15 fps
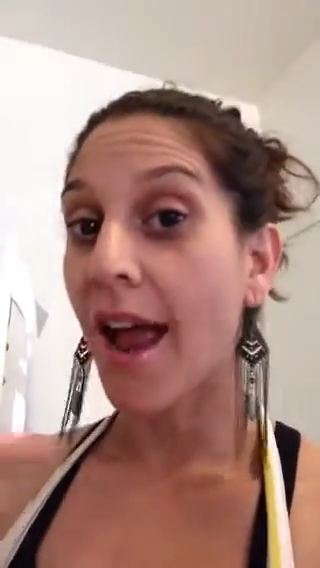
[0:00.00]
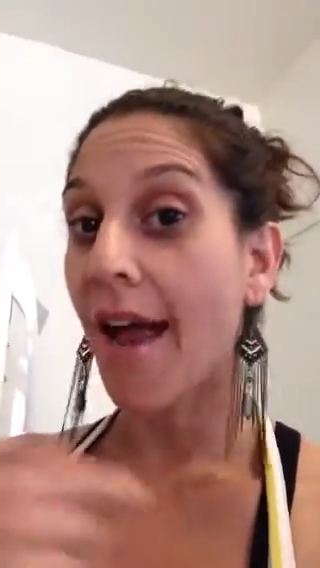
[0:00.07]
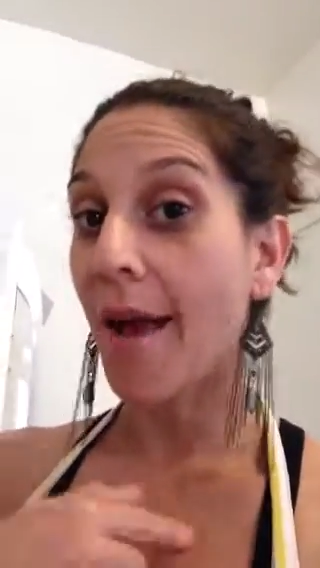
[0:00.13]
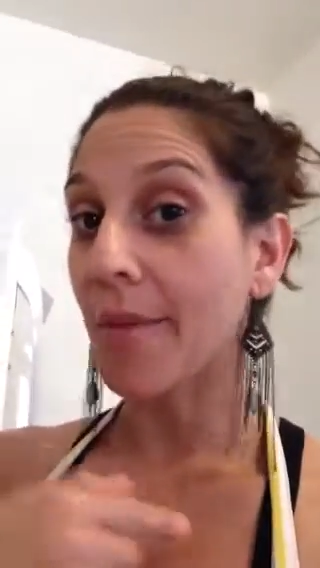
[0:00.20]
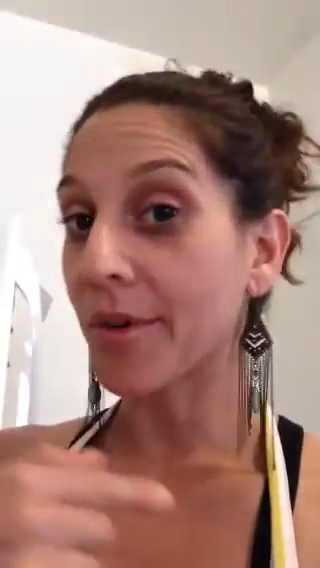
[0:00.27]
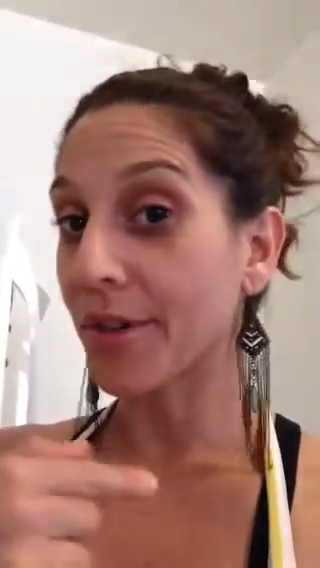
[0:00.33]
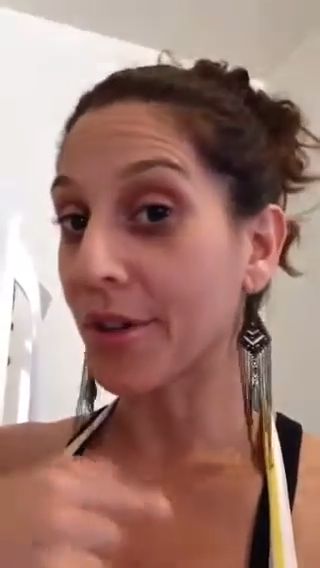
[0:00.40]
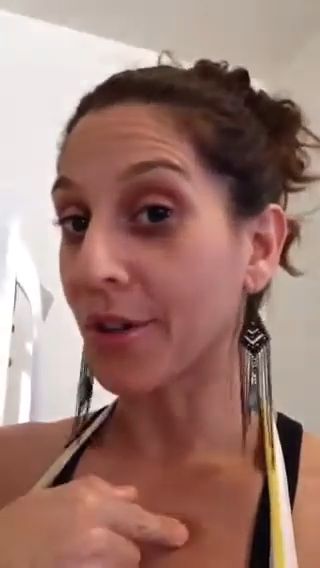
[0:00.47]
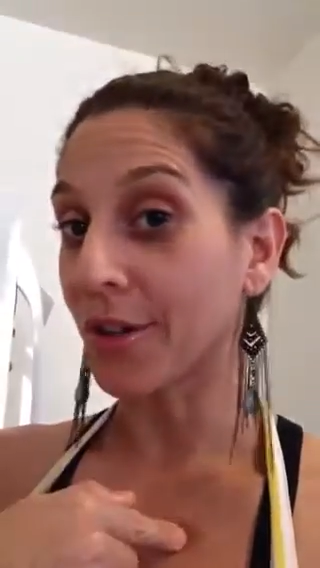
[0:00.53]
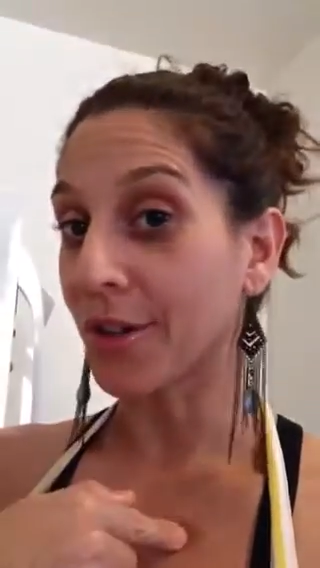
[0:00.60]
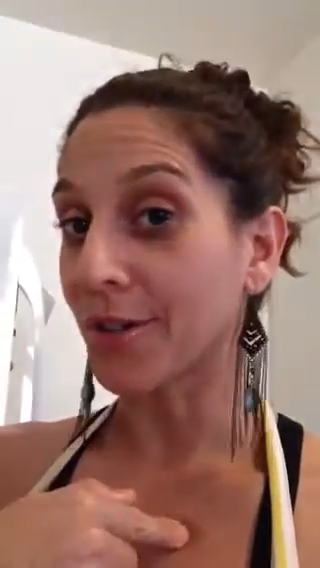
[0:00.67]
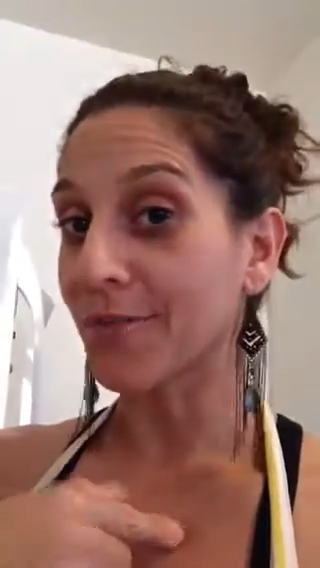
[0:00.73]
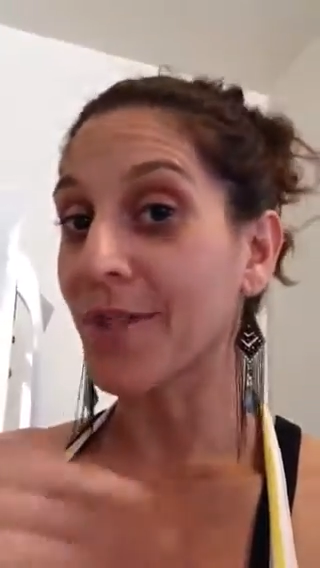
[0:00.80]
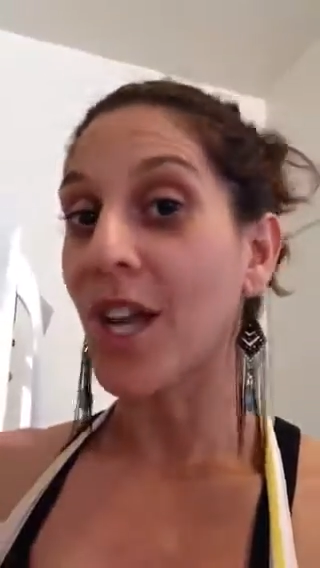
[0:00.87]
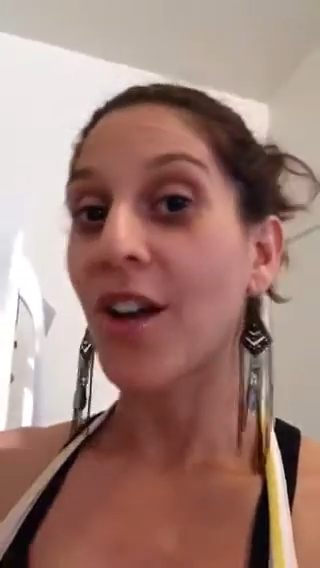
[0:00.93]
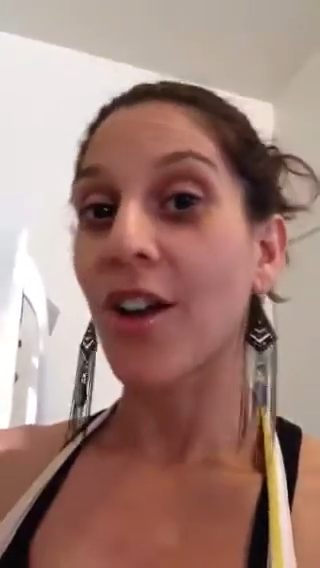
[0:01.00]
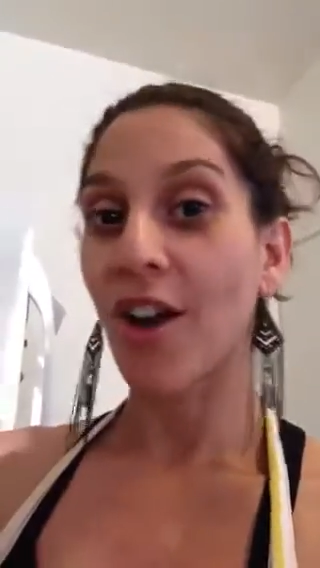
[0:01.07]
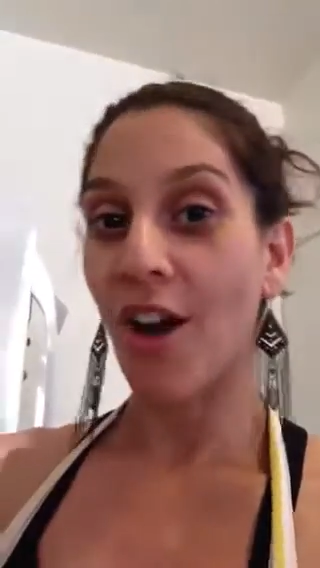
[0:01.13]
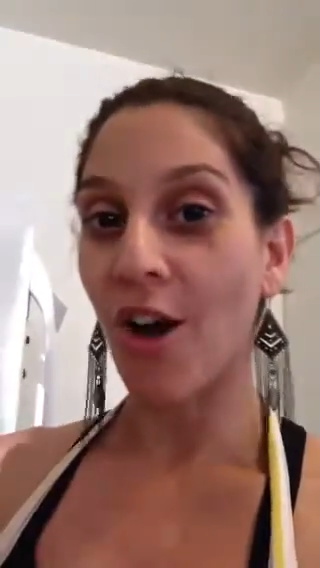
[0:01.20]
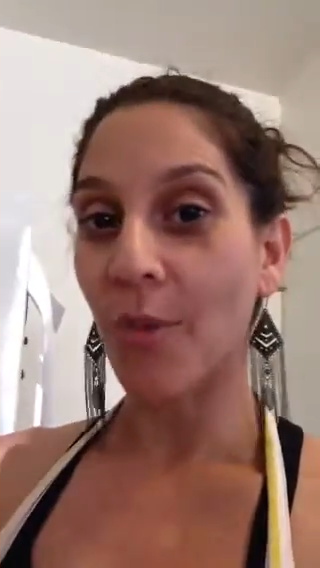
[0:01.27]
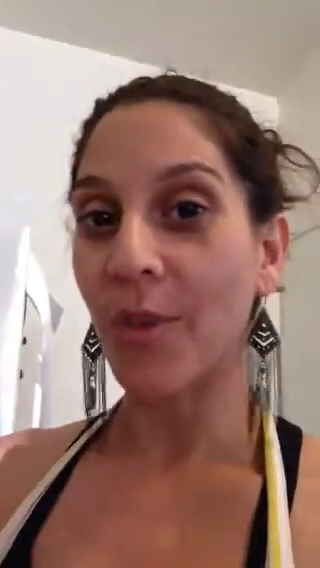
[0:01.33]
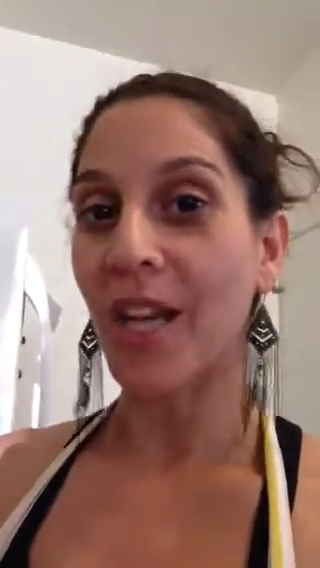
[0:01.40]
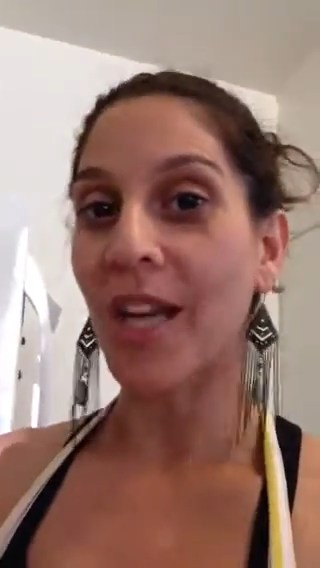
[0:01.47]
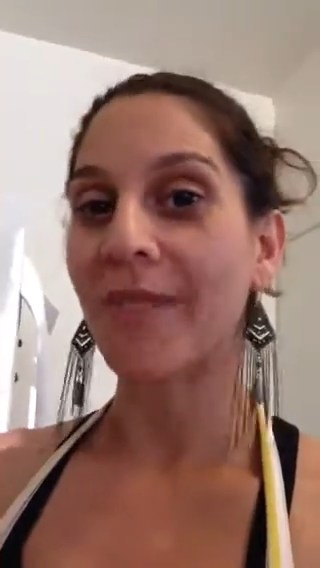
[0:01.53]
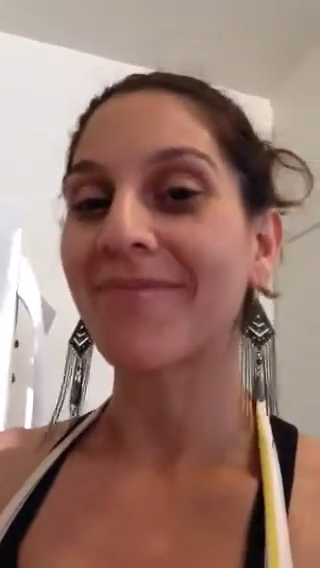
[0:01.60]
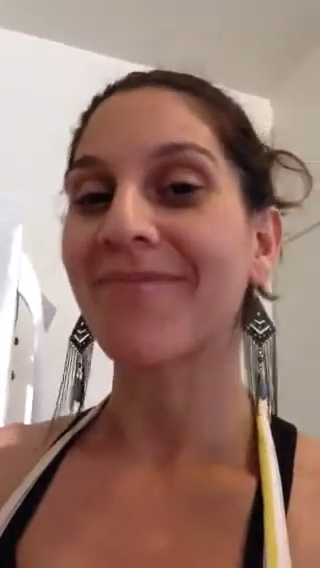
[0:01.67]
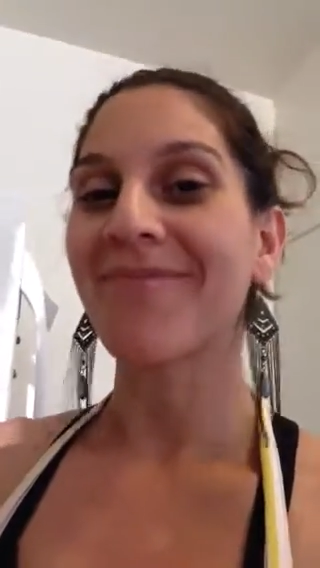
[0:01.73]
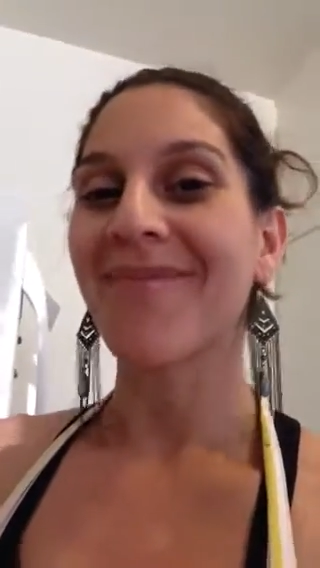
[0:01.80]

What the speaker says: I'm your girl. Call me.